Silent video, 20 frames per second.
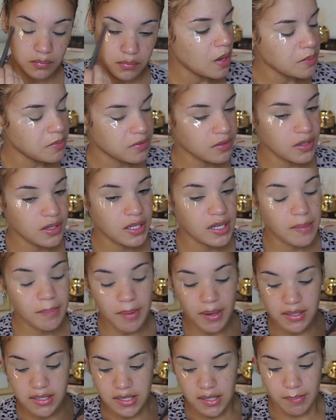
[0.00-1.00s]
I'm just going to keep
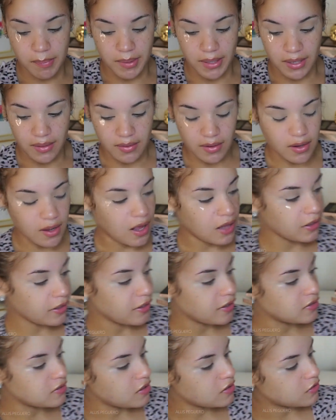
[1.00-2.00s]
on deepening the
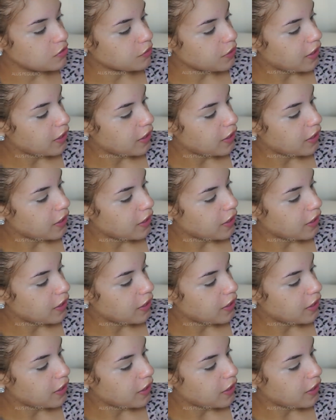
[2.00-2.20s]
colors. So